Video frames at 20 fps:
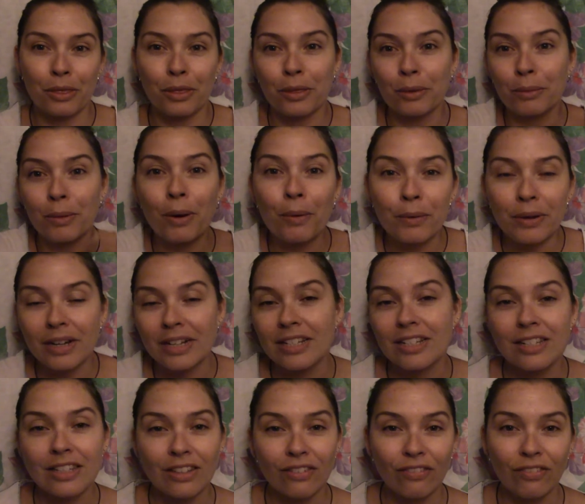throw it
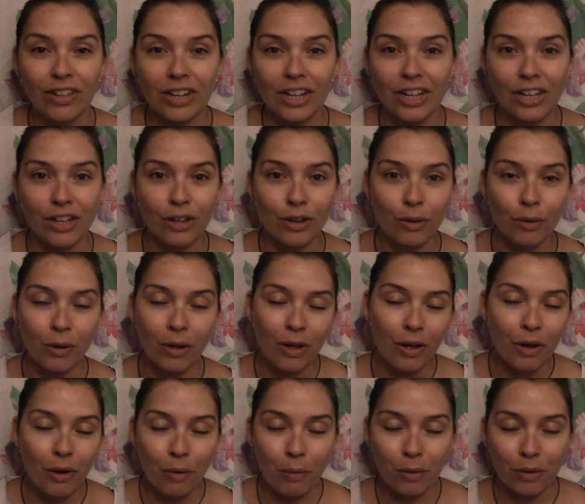into the video
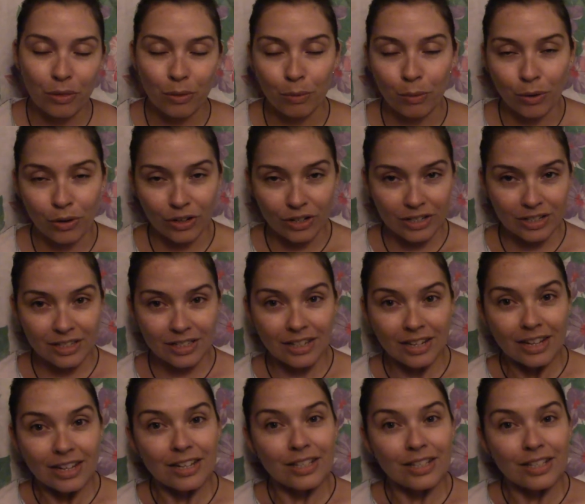with words.